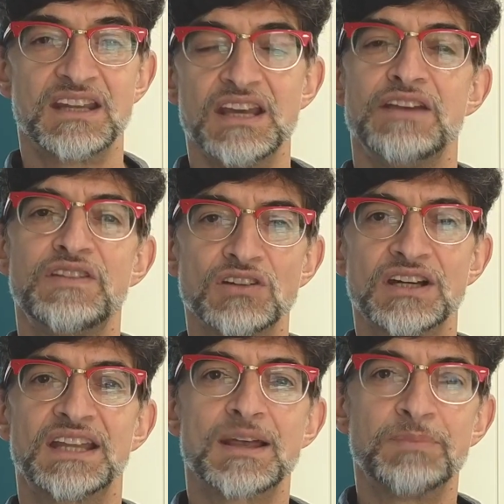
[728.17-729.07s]
And if you're
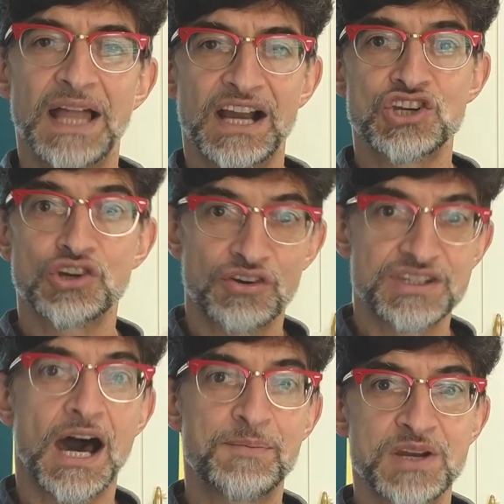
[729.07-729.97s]
looking at the
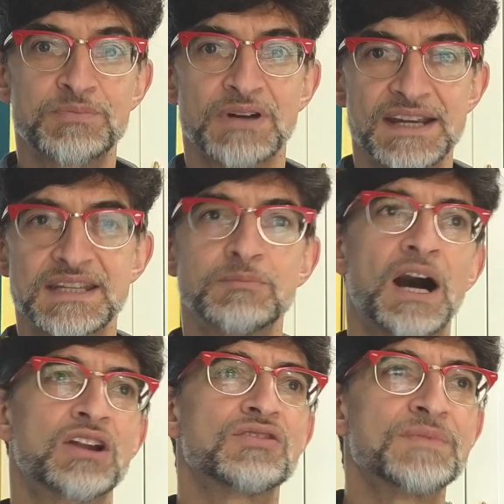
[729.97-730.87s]
Black-Scholes option pricing
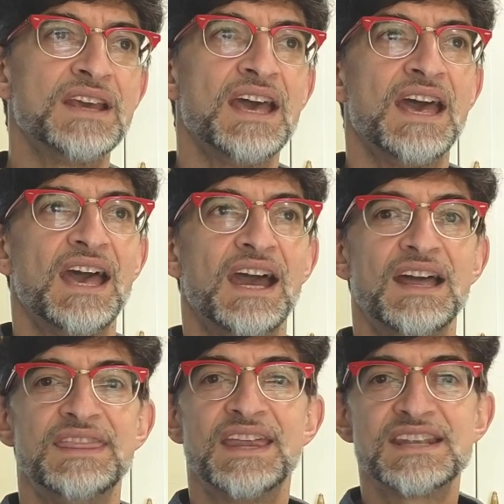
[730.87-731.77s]
model,
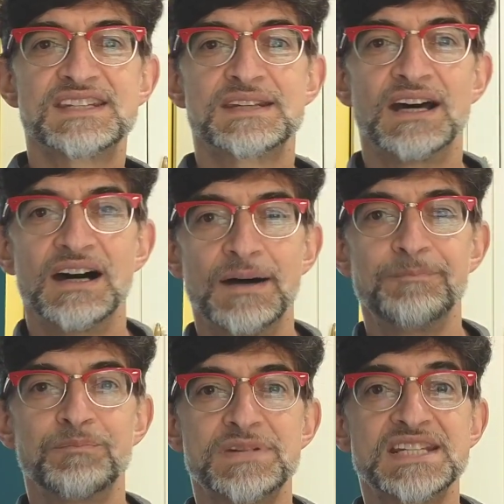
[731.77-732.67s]
and this
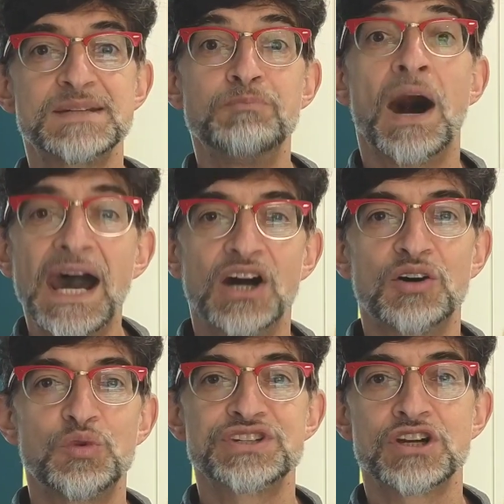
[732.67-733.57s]

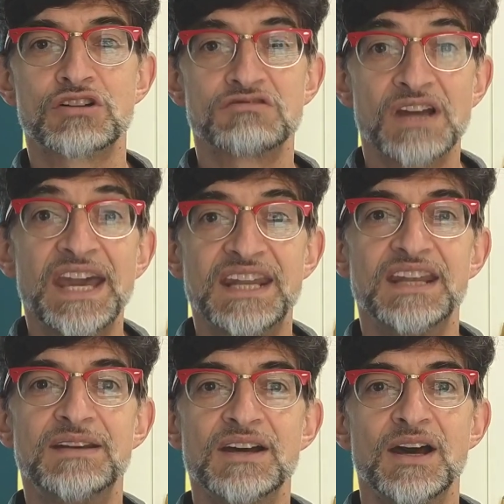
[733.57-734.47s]
smile was
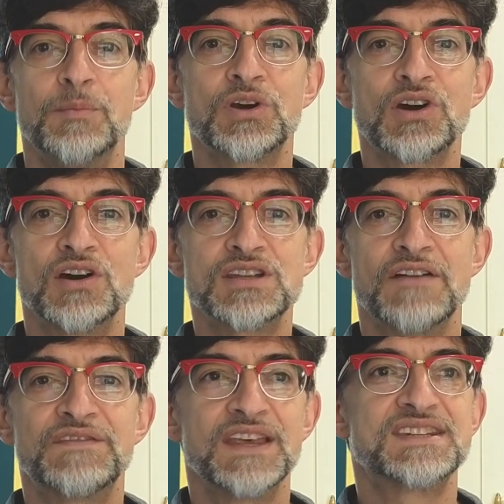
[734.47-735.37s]
created because
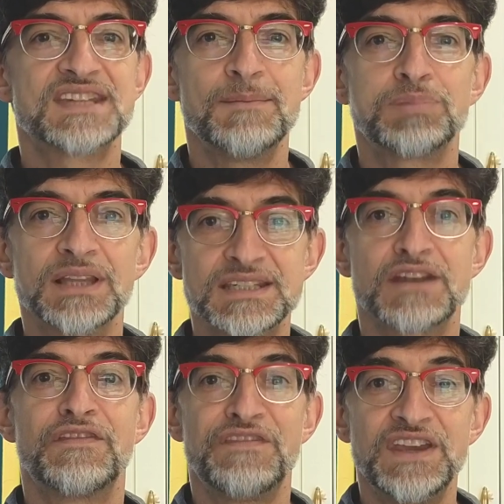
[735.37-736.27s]
of this
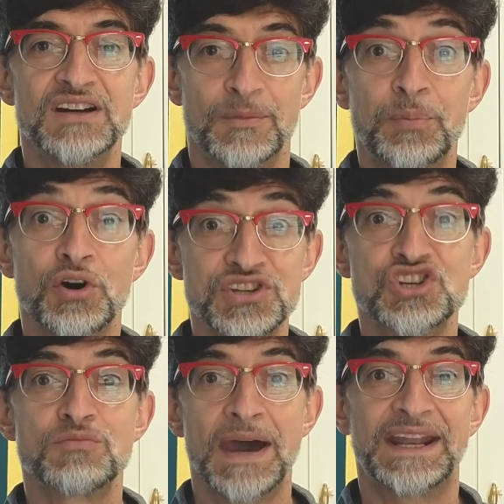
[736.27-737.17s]
implicit fear of
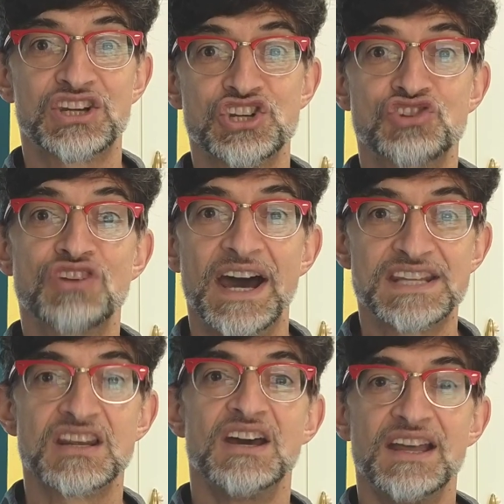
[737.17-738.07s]
post-traumatic
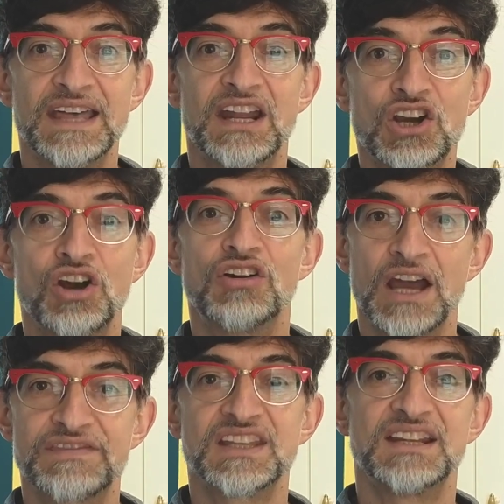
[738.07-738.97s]
stress that
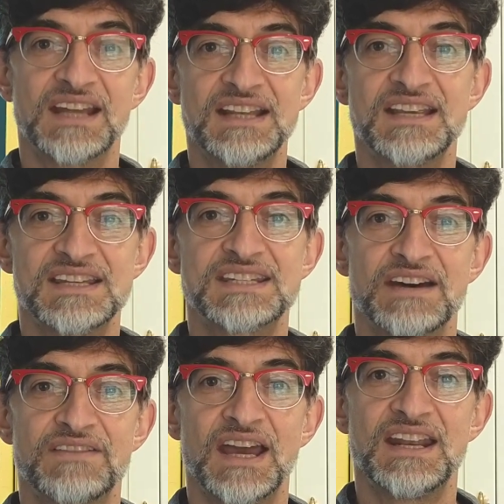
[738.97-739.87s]
occurred after the
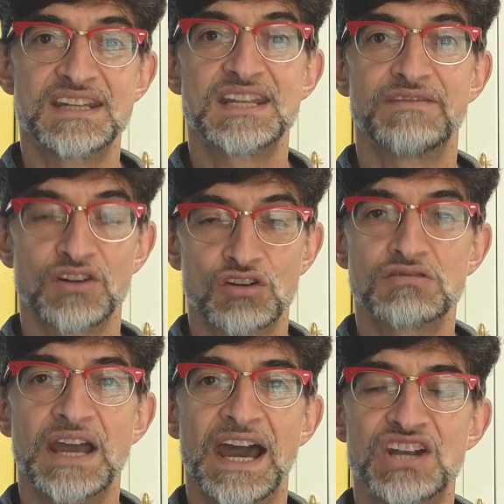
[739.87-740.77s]
1987
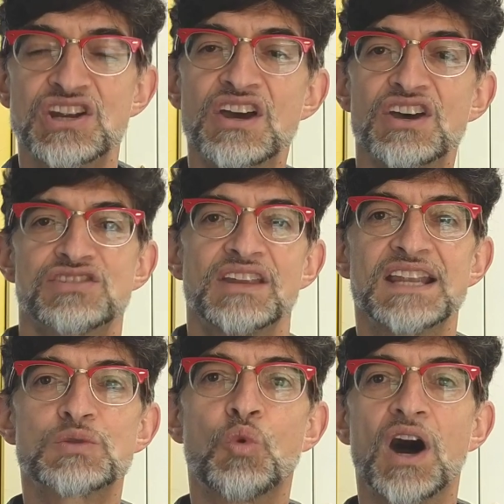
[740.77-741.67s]
crash. So
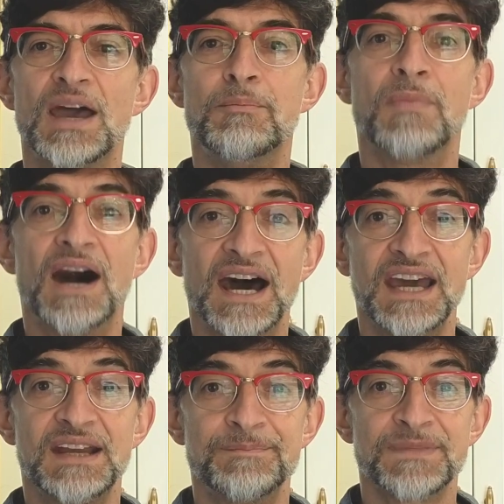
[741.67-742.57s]
that's why
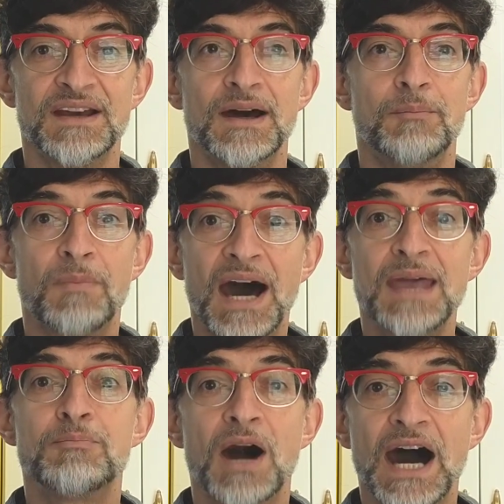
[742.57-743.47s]
my
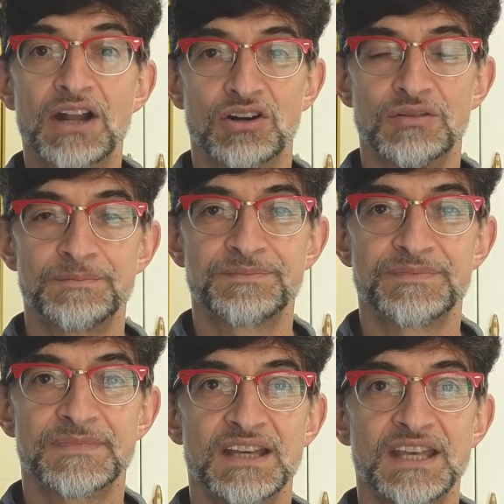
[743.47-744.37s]
model,
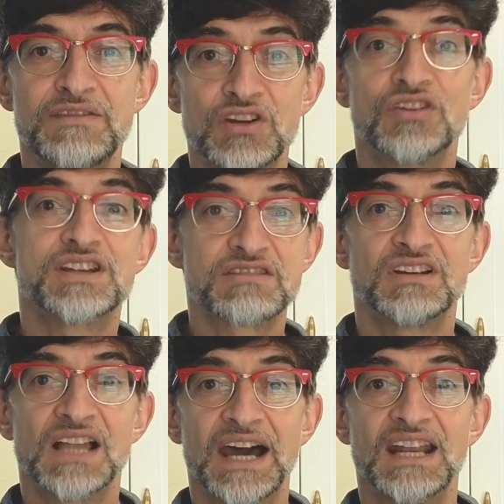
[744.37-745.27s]
even though it doesn't
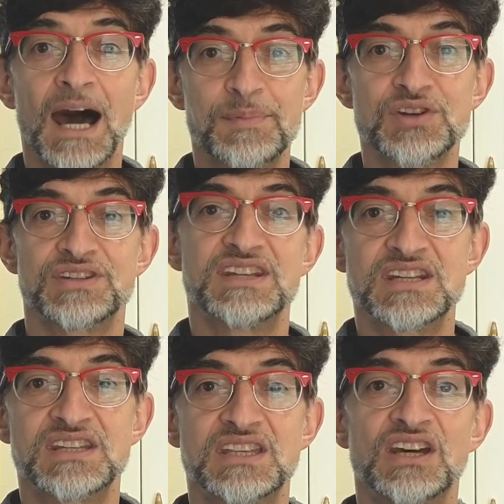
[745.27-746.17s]
rely on options,
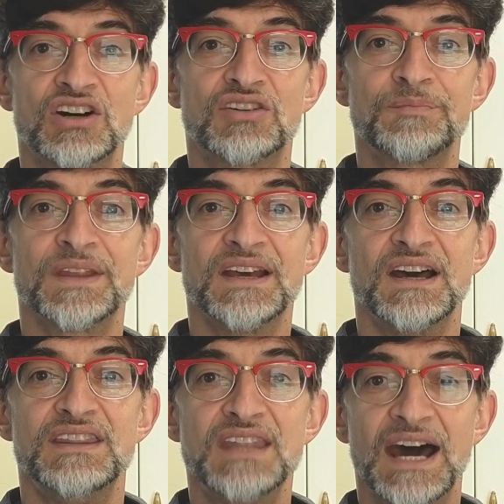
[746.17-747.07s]
it's still
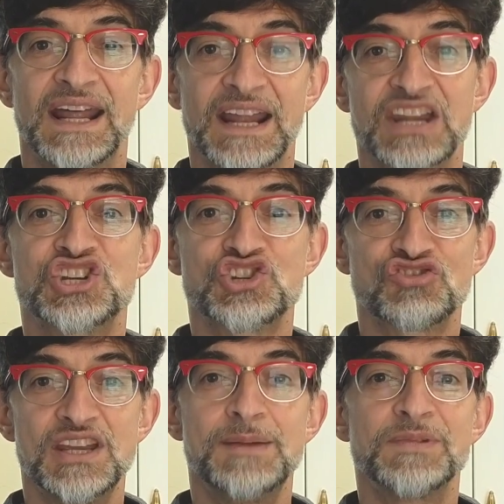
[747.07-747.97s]
not an
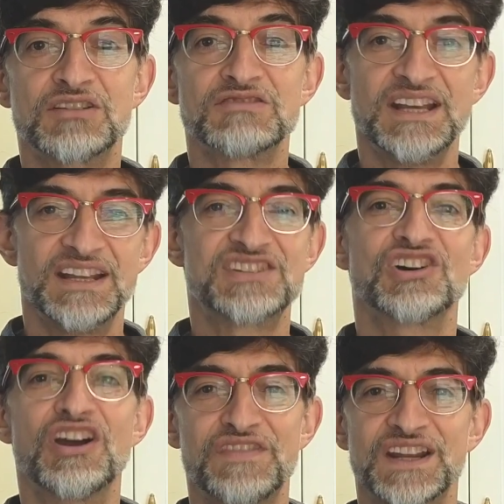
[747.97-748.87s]
extreme greed.
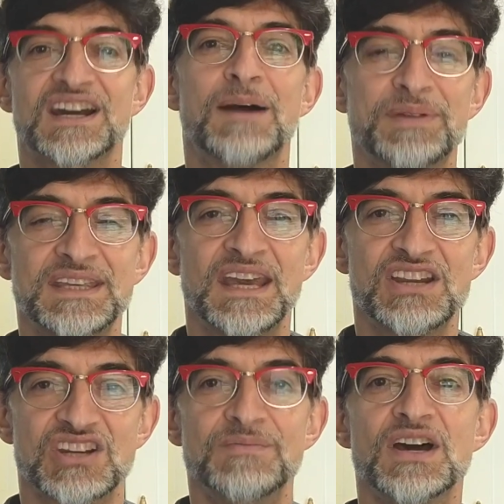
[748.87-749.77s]
Sorry for the
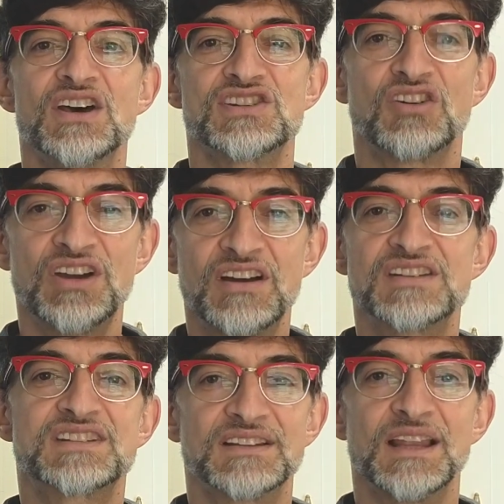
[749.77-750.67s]
complication. So
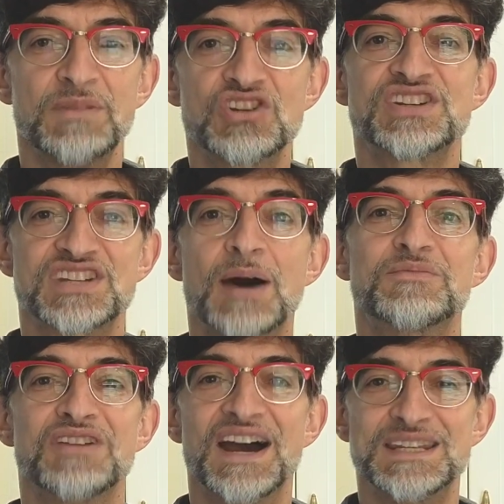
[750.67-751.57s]
let me just
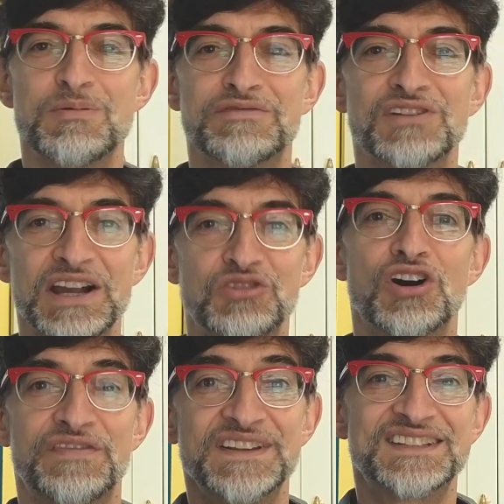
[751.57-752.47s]
summarize before I go
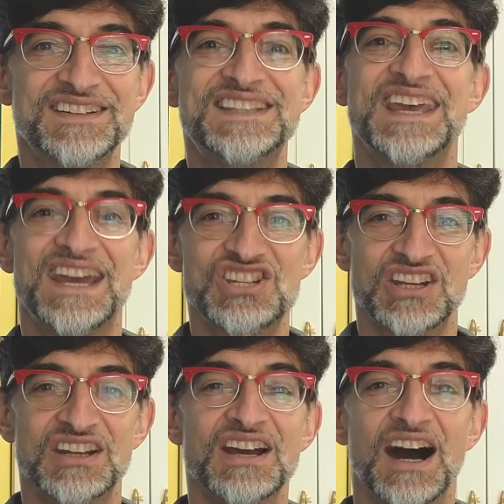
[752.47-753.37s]
off into a
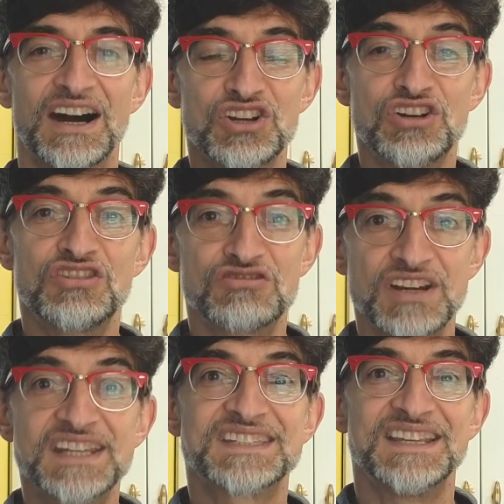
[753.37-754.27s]
tangent on
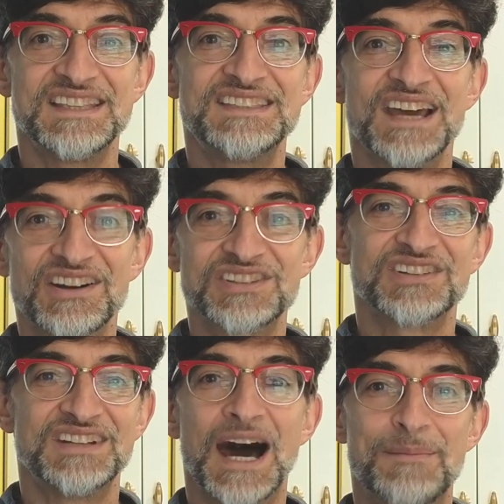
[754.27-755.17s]
Greeks and
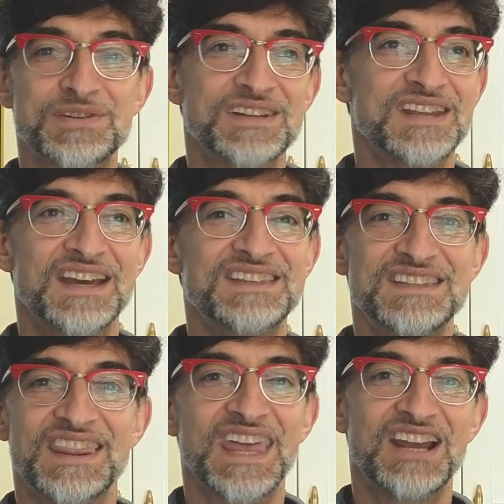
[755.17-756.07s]
delta and option
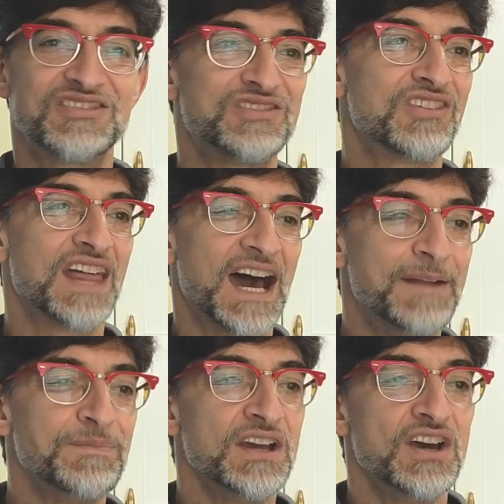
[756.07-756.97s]
and theta and all that.